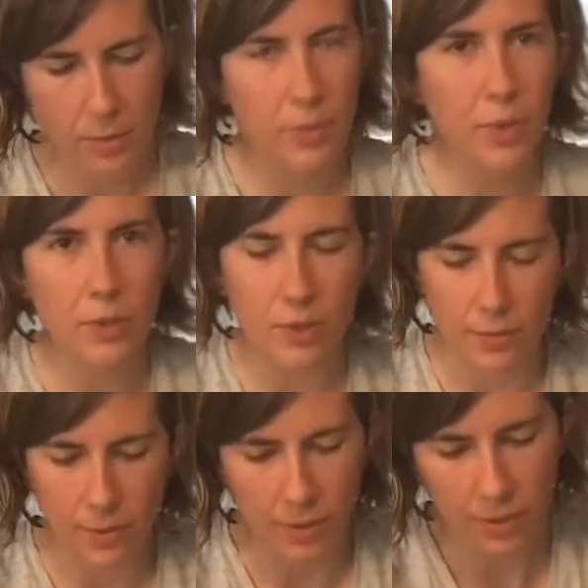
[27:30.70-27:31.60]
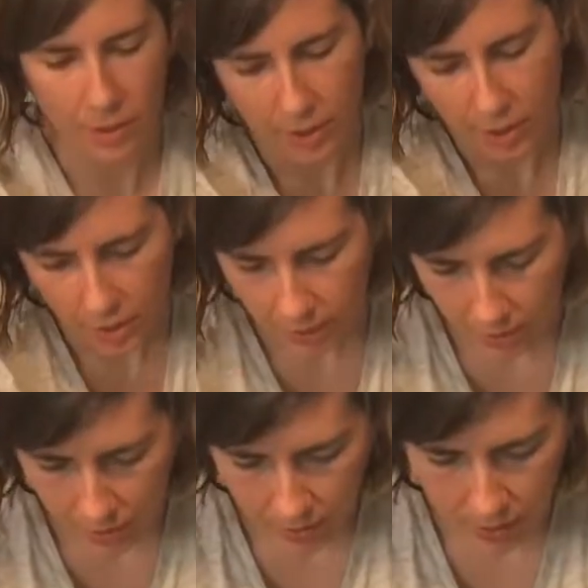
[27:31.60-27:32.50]
Beautiful.
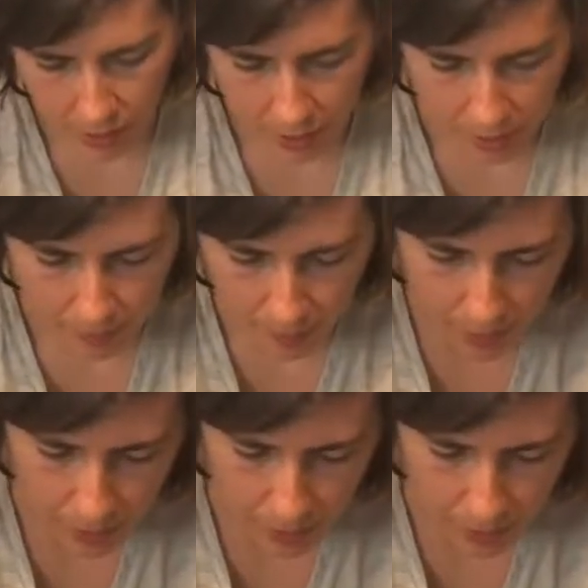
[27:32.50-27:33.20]
So you see I am